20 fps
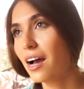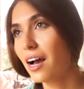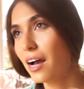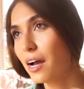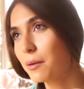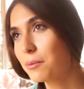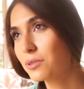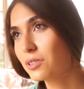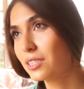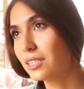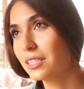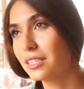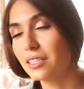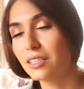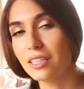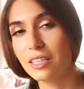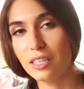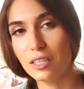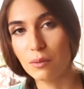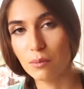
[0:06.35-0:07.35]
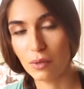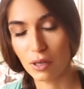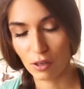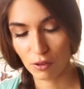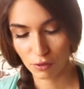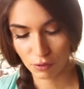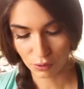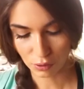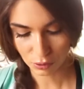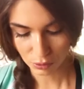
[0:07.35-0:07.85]
I'm sitting here eating my
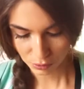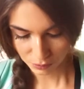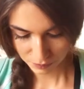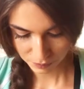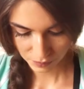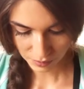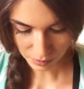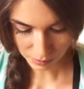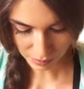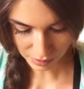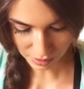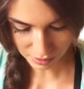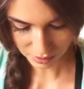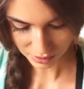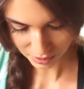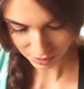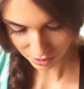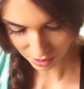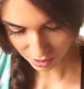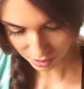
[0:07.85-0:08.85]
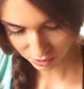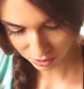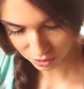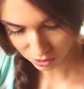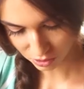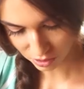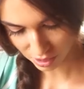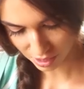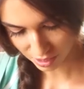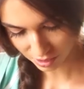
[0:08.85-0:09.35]
fruit, about to talk
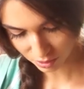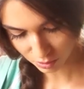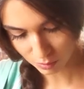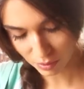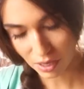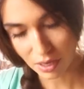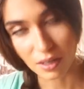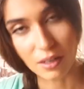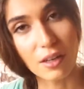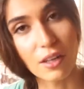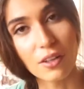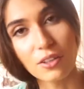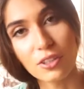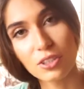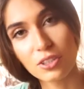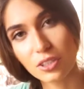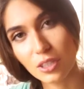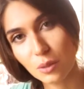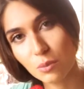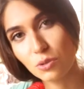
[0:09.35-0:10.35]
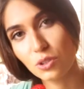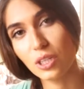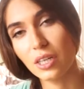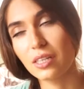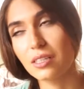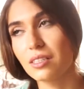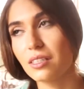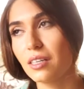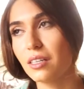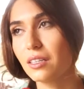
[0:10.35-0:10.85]
to you guys about another
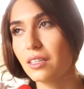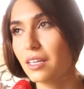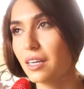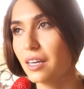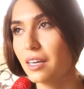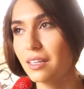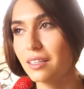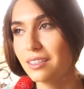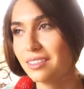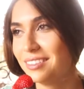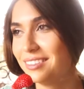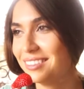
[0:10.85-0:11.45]
subject yet again.